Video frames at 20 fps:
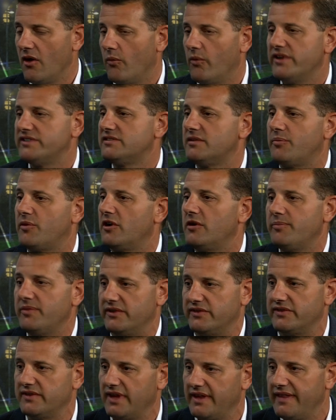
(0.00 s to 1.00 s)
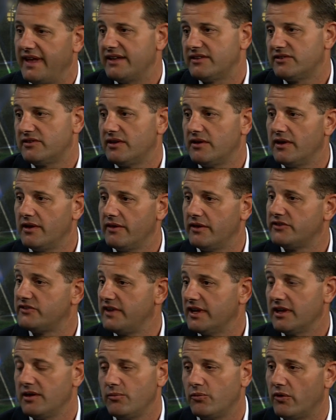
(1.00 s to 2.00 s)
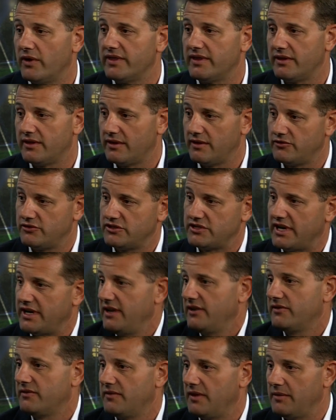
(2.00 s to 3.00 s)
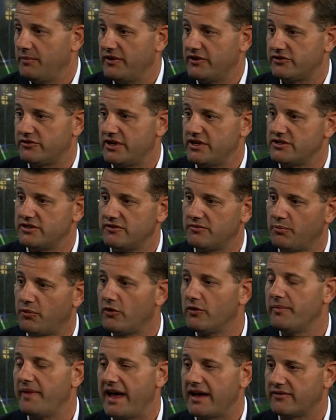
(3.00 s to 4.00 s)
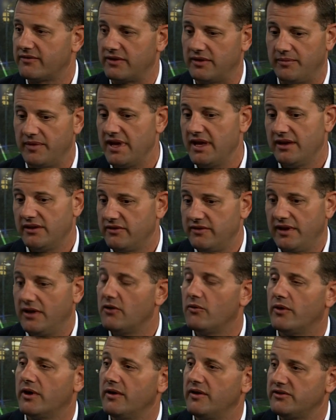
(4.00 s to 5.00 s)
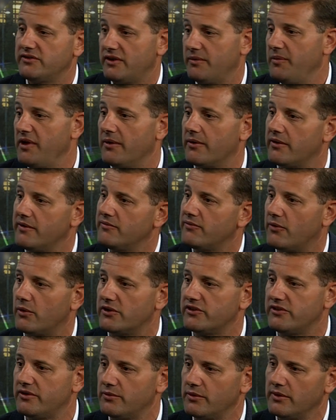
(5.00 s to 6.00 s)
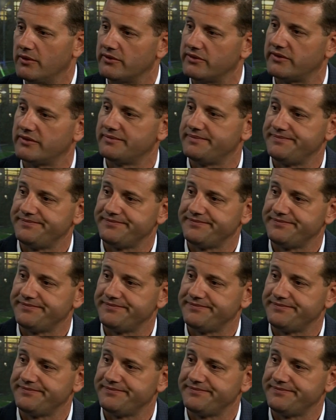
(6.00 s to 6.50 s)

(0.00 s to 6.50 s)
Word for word: what's the purpose? And that's the, the sticking point that the Chinese administration has pulled back from, is they don't want us to be able to enforce the rules.